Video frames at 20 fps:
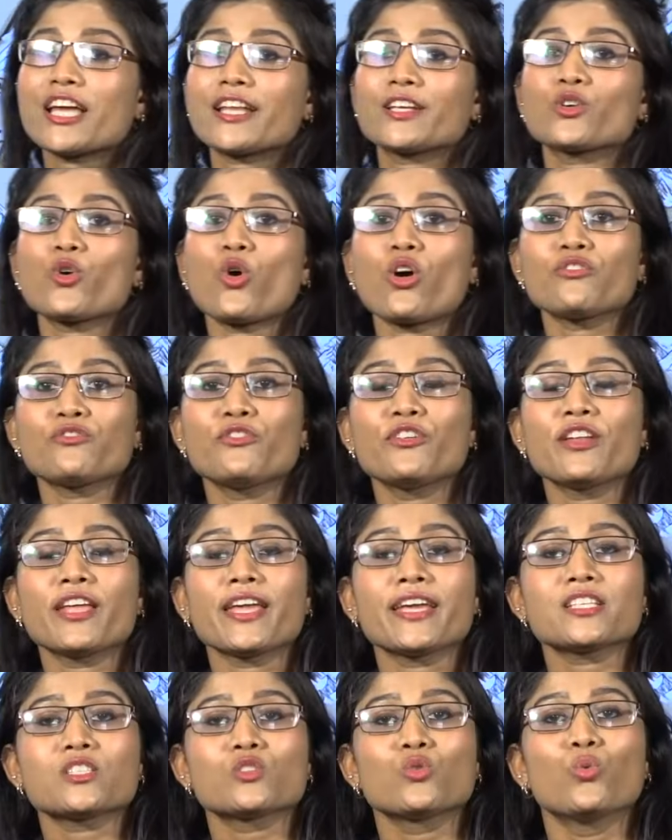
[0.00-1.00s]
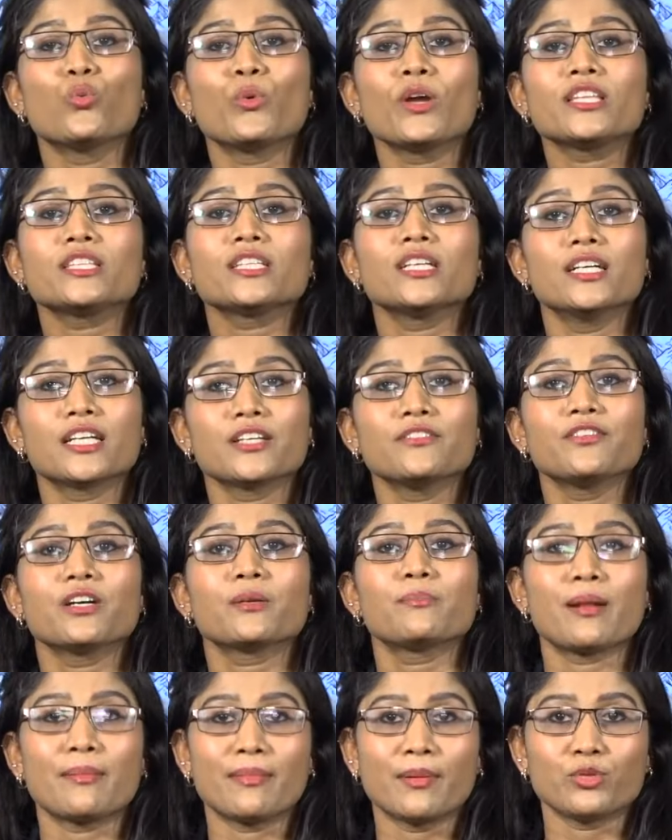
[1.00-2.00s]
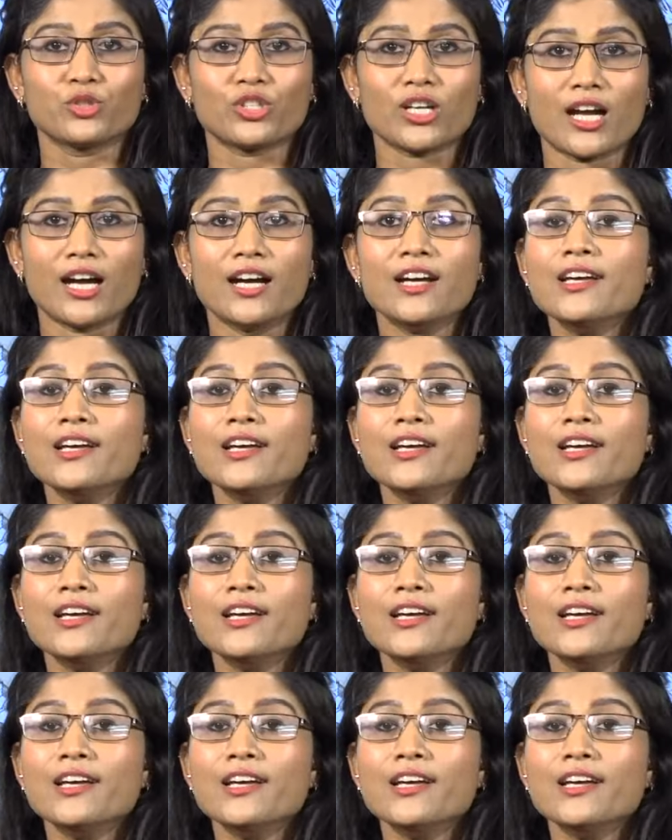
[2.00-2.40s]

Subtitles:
and confluences with river Brahmaputra.